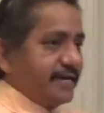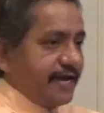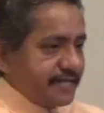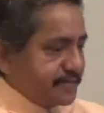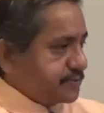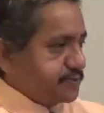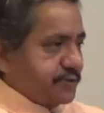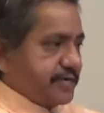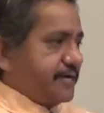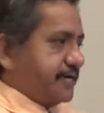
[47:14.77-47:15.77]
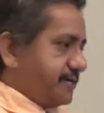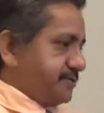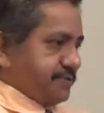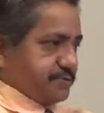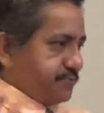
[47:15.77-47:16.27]
And then, you know,
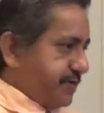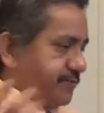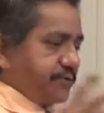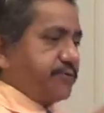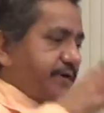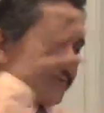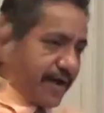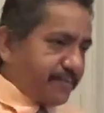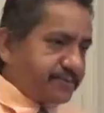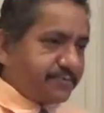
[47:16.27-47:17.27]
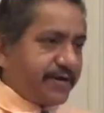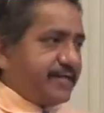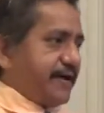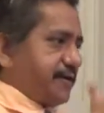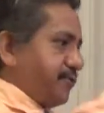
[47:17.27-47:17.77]
you know, whatever whatever happens in
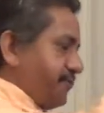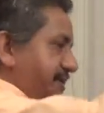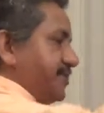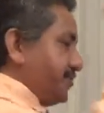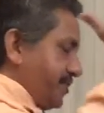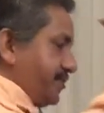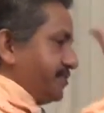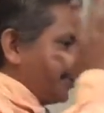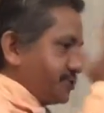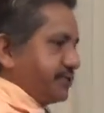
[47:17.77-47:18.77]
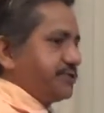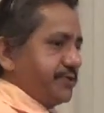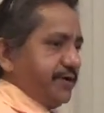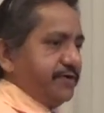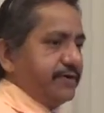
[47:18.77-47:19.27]
my life, I go and they're there, they're still
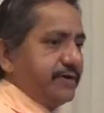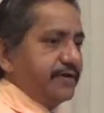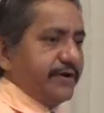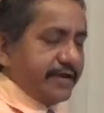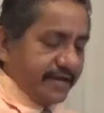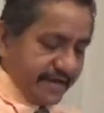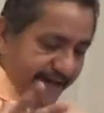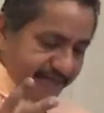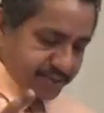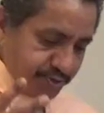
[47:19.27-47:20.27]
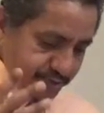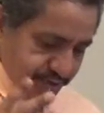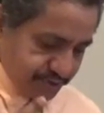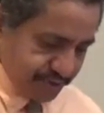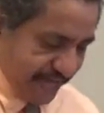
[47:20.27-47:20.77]
there, right? And
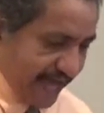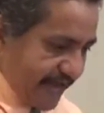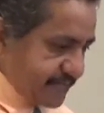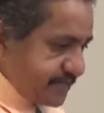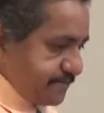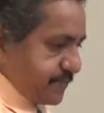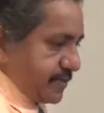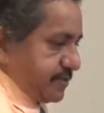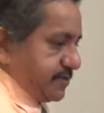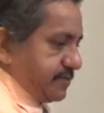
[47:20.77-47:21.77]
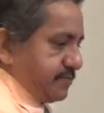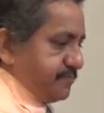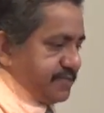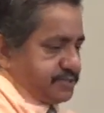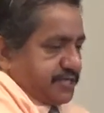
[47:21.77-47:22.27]
so that
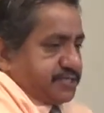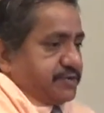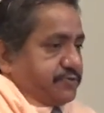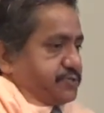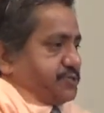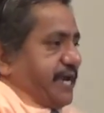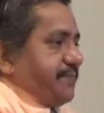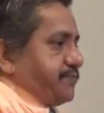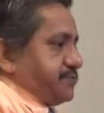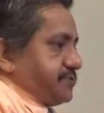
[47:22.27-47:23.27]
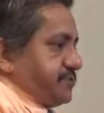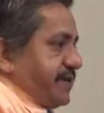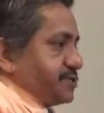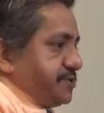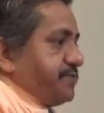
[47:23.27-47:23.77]
means that they were disciples,
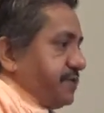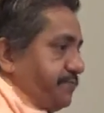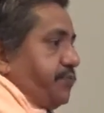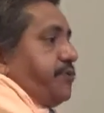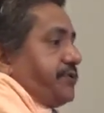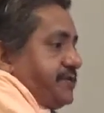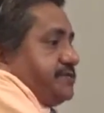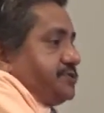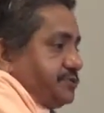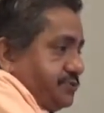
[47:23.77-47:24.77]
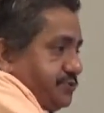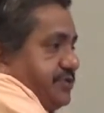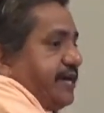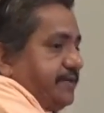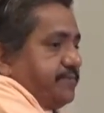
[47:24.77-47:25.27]
right? Somebody poured into
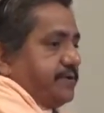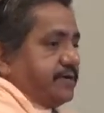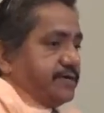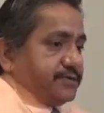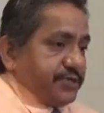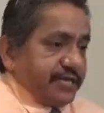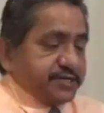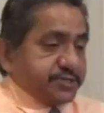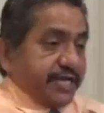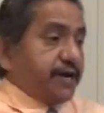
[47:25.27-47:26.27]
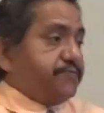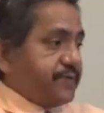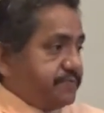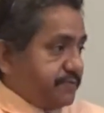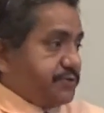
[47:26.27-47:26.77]
them things that helped
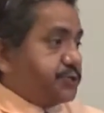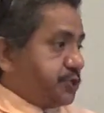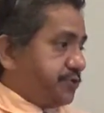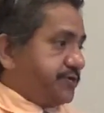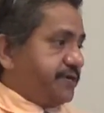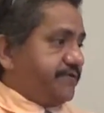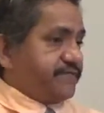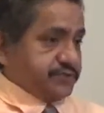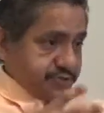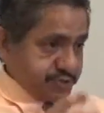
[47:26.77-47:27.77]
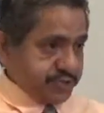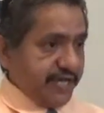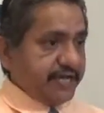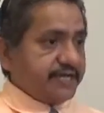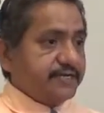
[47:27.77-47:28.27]
them be mature enough to
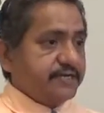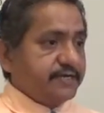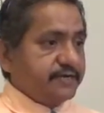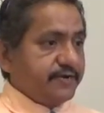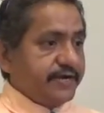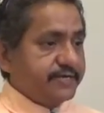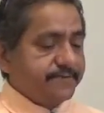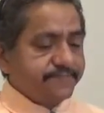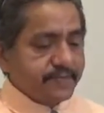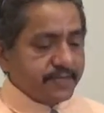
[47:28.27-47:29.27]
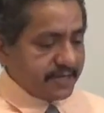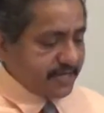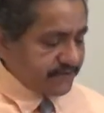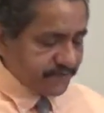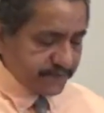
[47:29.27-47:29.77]
stay, right?
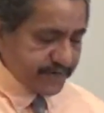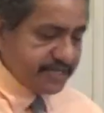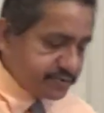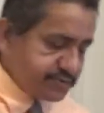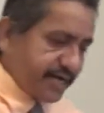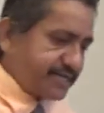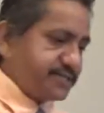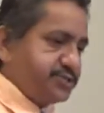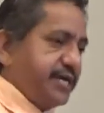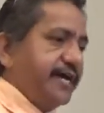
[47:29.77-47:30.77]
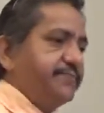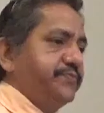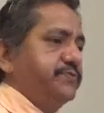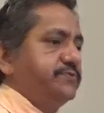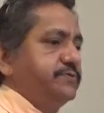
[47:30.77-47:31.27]
If we do not
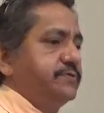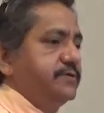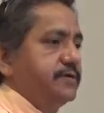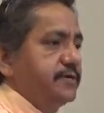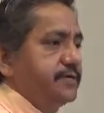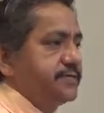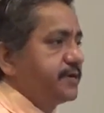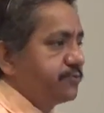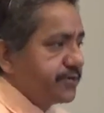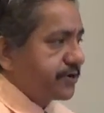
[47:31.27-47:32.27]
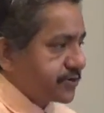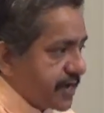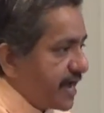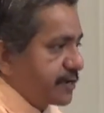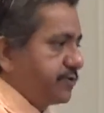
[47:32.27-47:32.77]
disciple, then we are
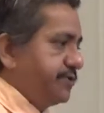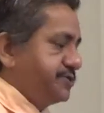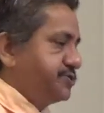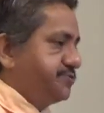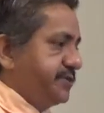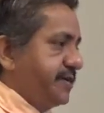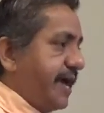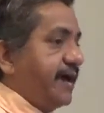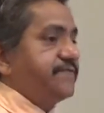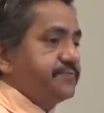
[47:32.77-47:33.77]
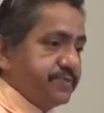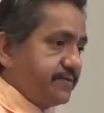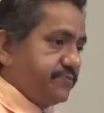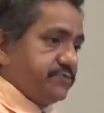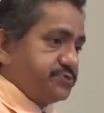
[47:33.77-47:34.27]
not going to be having
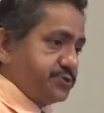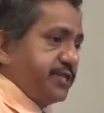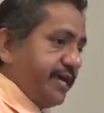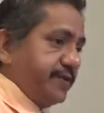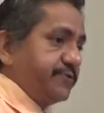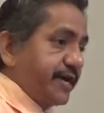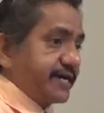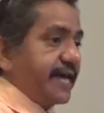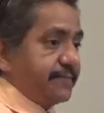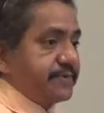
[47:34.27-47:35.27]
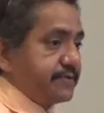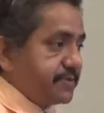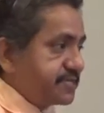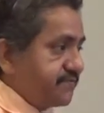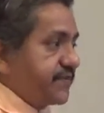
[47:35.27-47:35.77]
people stay. We're not going to
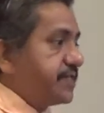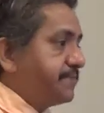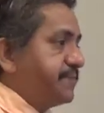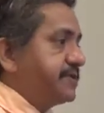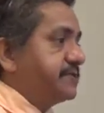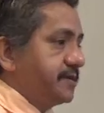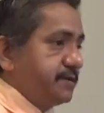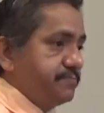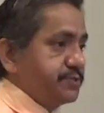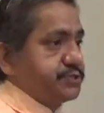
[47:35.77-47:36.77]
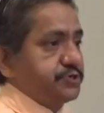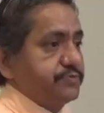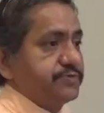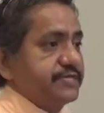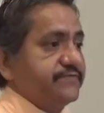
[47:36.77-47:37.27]
be, be developing
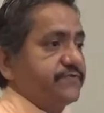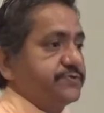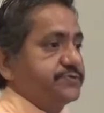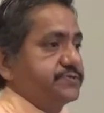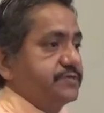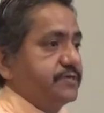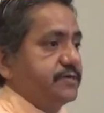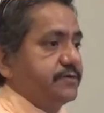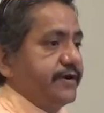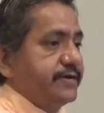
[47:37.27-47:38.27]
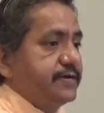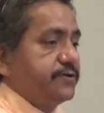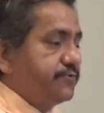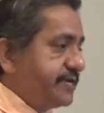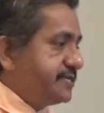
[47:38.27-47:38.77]
mature believers, right?
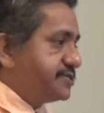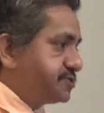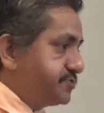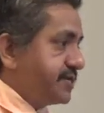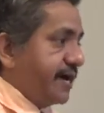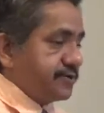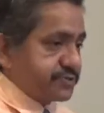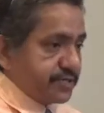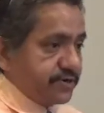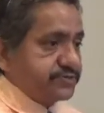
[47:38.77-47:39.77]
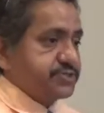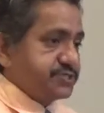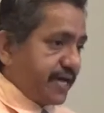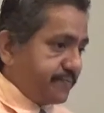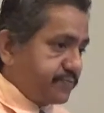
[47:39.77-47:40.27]
We need to be out there
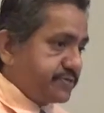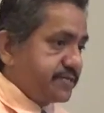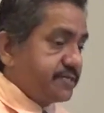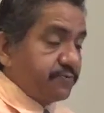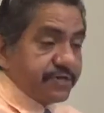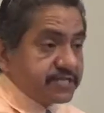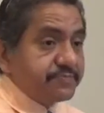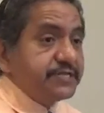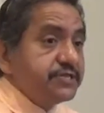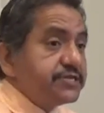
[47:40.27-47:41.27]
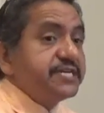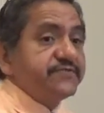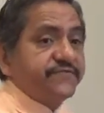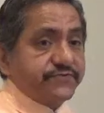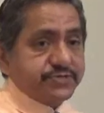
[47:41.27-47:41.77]
discipling, and we need to be
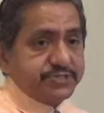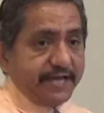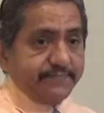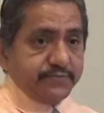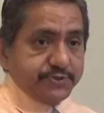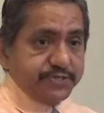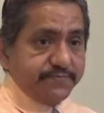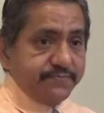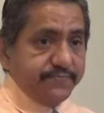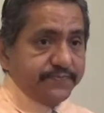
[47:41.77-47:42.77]
looking for discipleship.